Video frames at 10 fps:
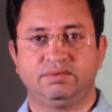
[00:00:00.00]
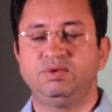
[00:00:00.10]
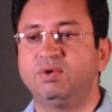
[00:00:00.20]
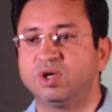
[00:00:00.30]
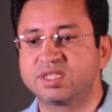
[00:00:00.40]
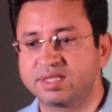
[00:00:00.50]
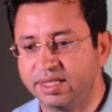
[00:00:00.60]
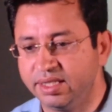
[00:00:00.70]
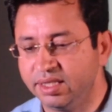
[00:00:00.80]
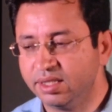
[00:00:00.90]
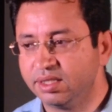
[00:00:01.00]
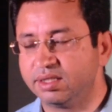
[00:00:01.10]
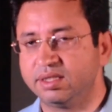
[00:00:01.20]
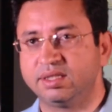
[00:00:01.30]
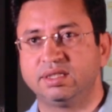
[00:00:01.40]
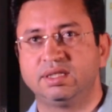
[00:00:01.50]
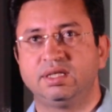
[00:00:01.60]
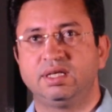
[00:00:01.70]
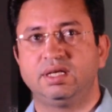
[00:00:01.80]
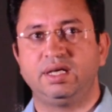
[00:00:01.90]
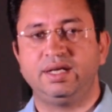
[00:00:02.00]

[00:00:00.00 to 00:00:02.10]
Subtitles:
We won't study the